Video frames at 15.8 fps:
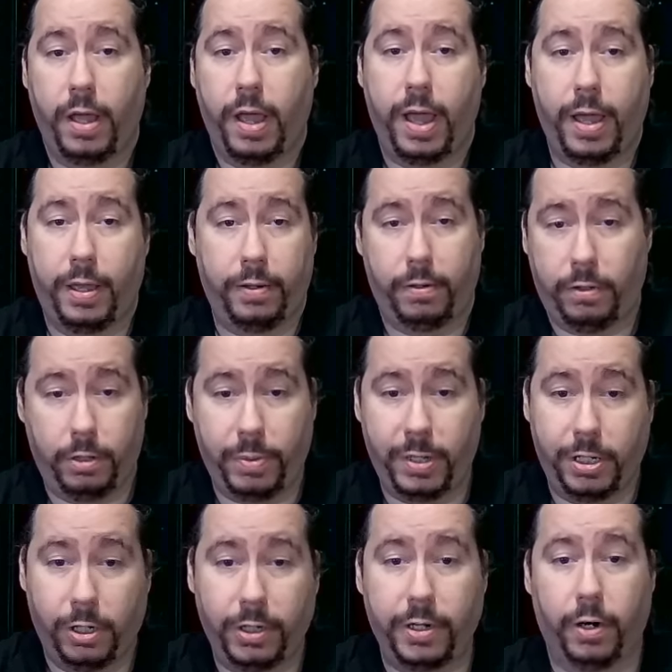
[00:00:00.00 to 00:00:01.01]
And to be
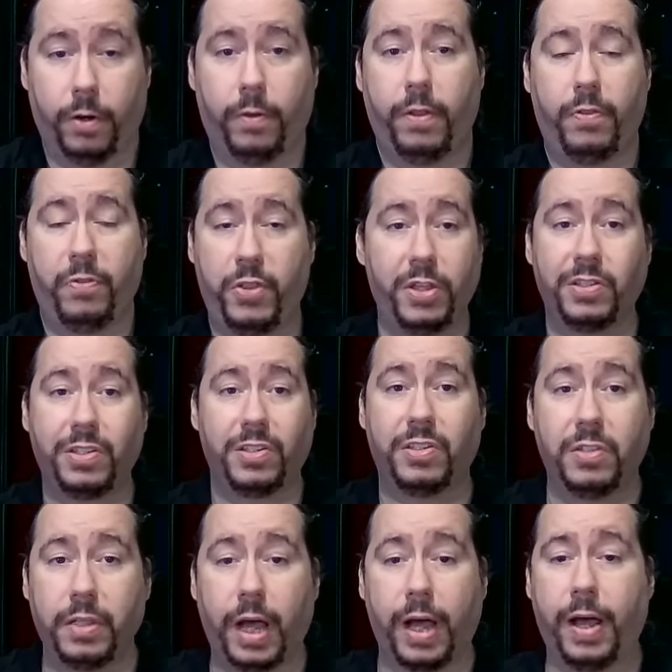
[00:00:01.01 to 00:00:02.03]
clear, this is
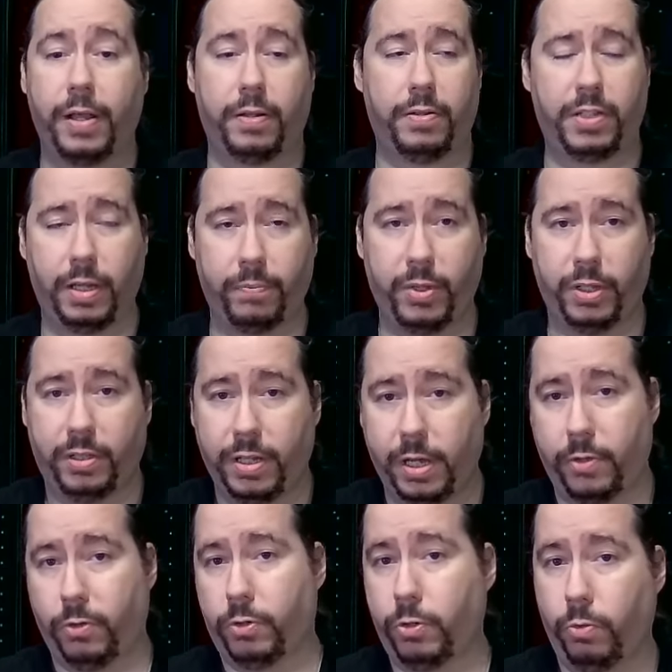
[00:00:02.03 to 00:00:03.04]
not something
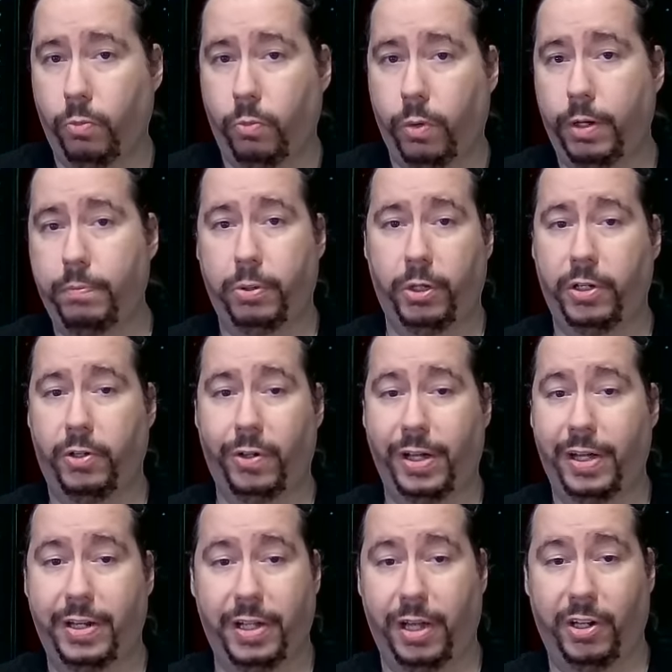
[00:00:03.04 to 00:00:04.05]
tethered to one political
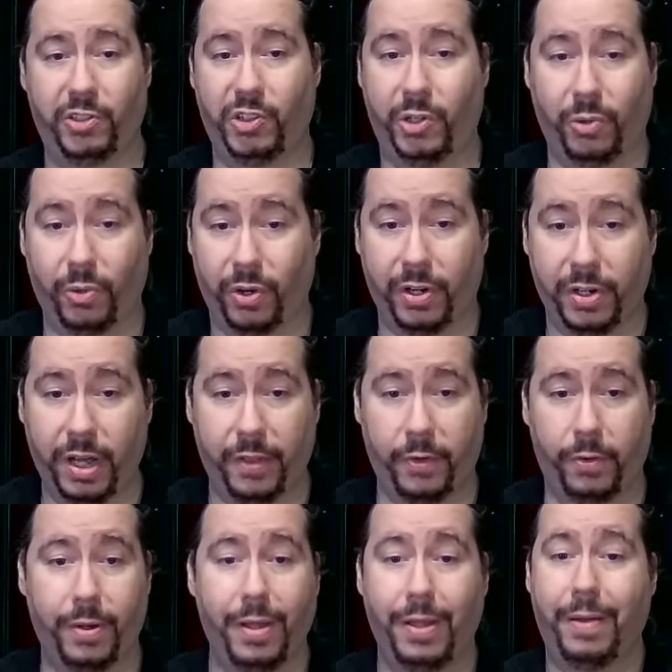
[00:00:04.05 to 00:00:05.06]
ideology or
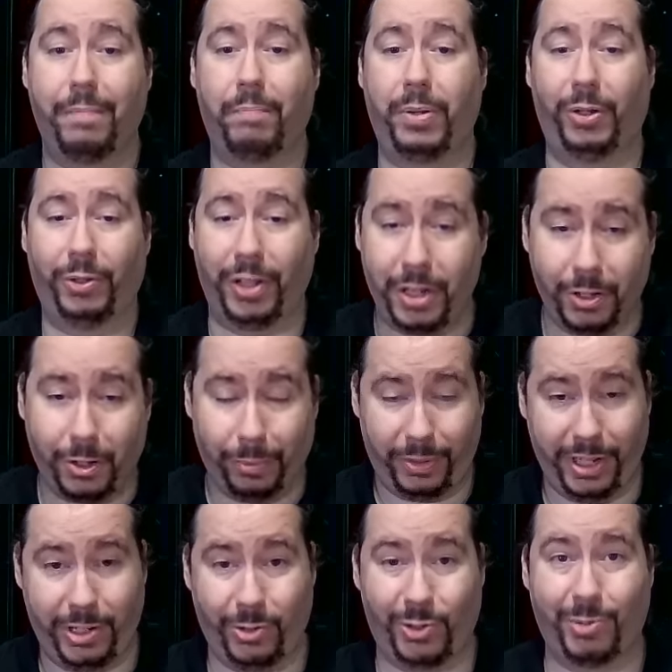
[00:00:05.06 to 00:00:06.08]
another. Political
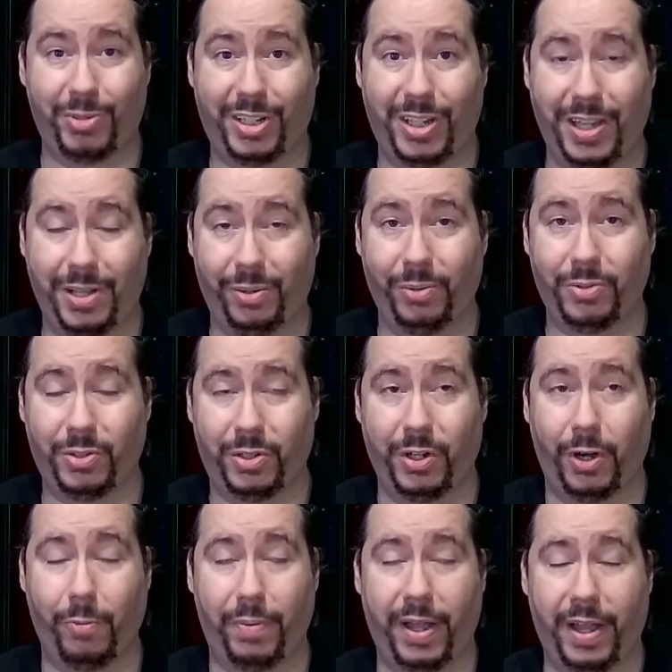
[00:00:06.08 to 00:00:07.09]
plagiarism scandals
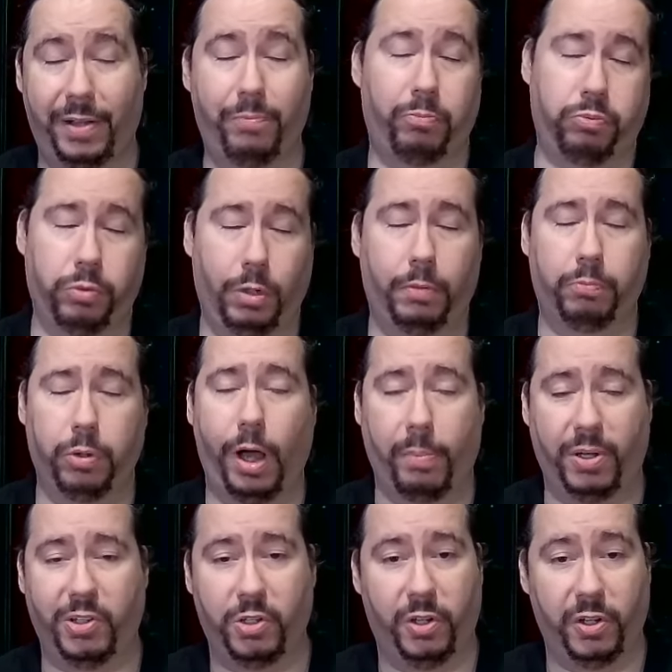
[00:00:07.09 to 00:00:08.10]
go back, well,
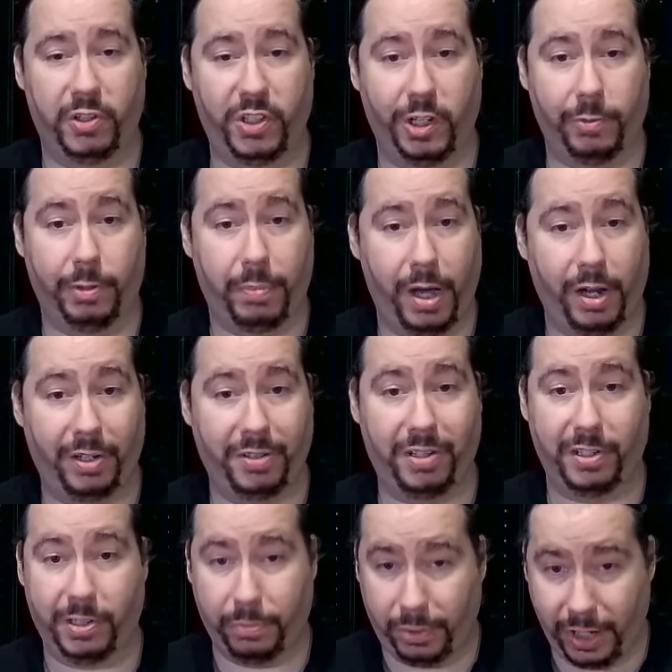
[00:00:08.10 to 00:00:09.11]
probably as long as there have been
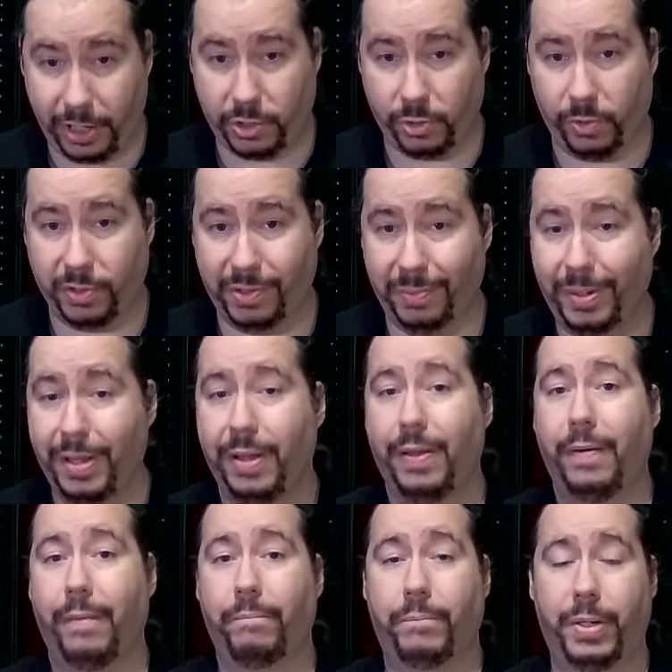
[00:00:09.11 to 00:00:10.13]
politics and plagiarism,
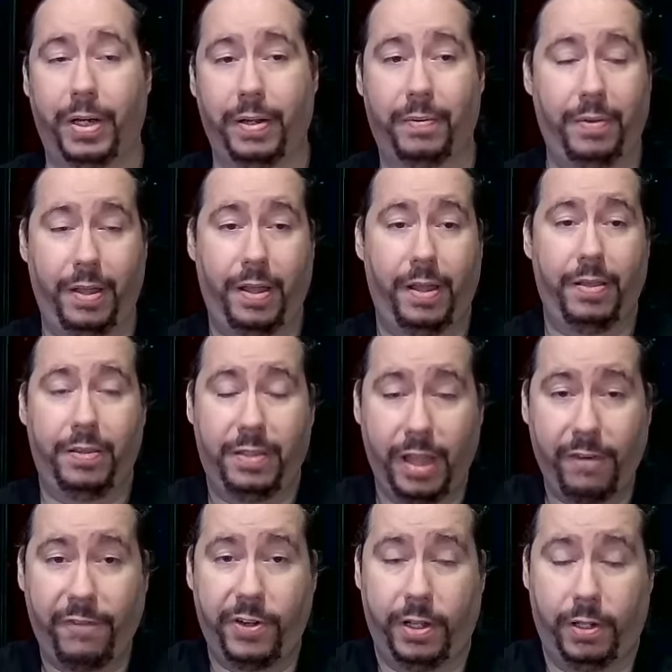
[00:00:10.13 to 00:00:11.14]
but
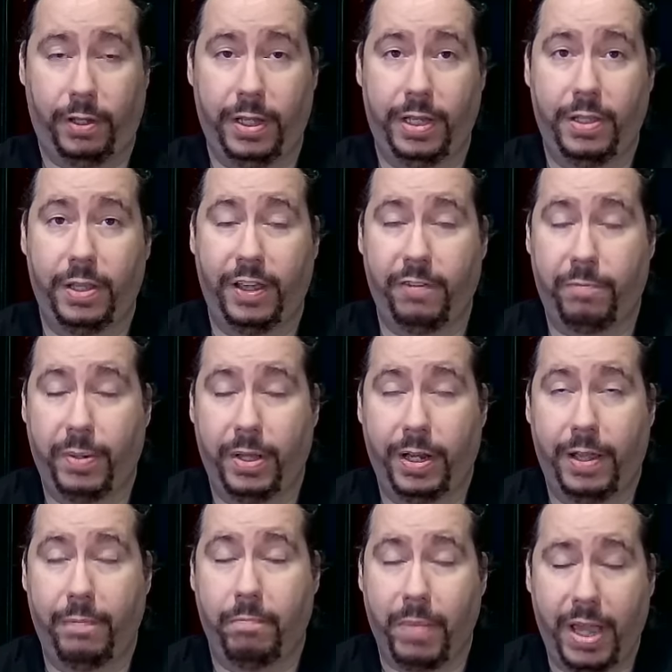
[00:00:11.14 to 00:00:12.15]
definitely they've been
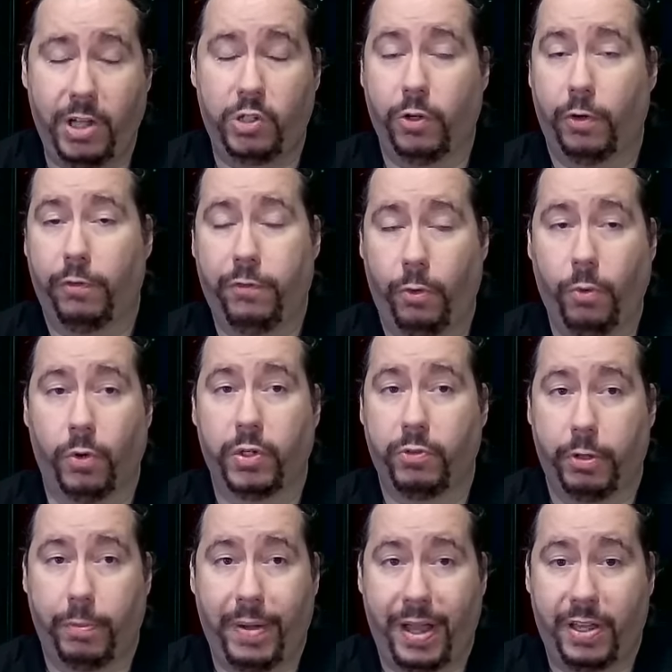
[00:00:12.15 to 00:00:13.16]
a major force
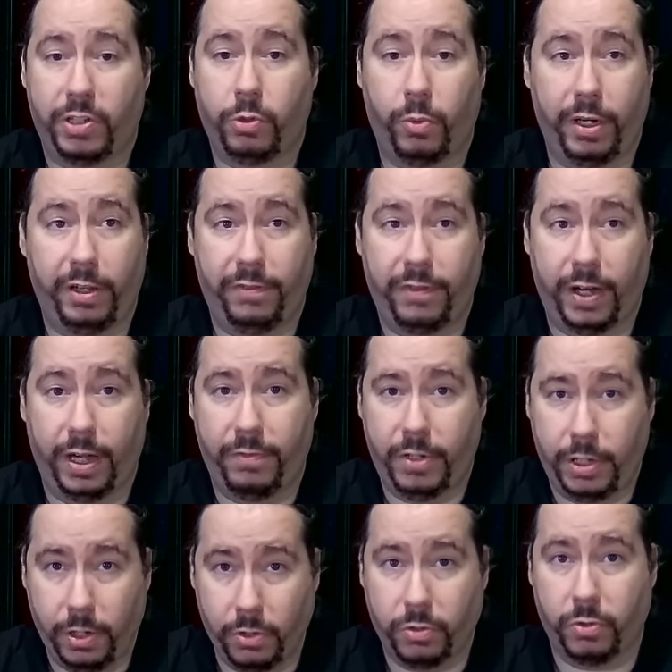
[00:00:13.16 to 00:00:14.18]
for the past 25
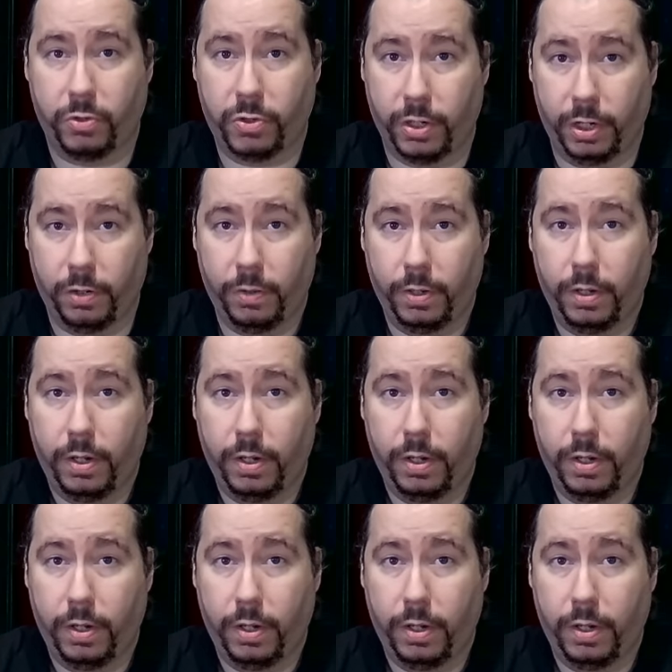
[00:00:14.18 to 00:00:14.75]
years or so.